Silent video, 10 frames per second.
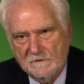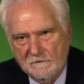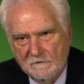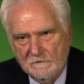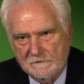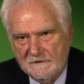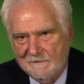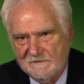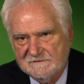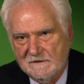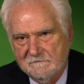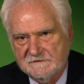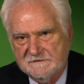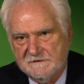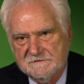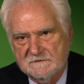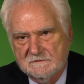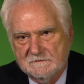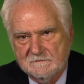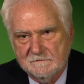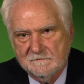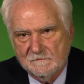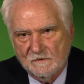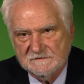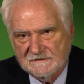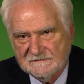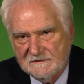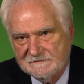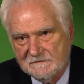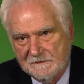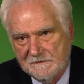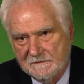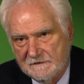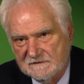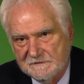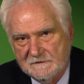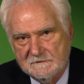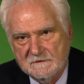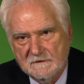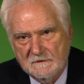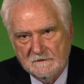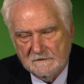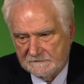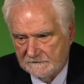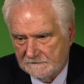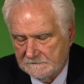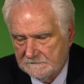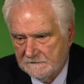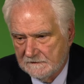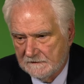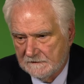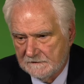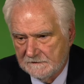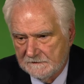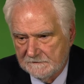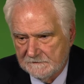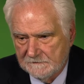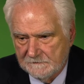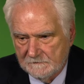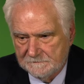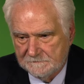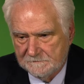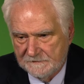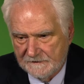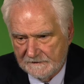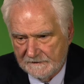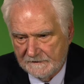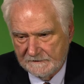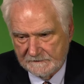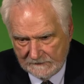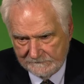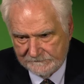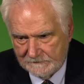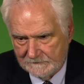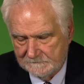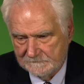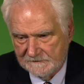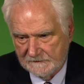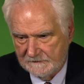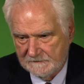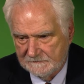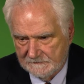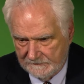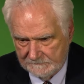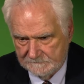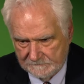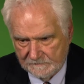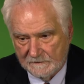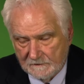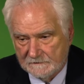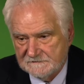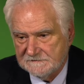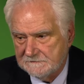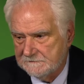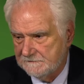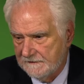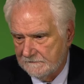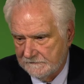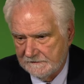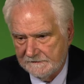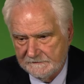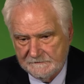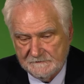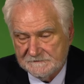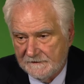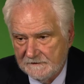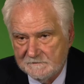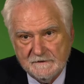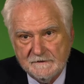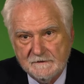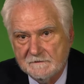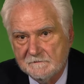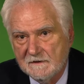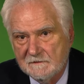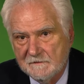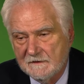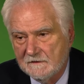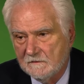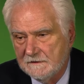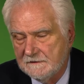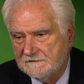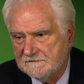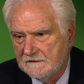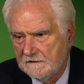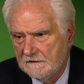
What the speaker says: whole campus conversation more successfully than has been done. The group that I came from, that I belong to, that really defined me in many, many ways,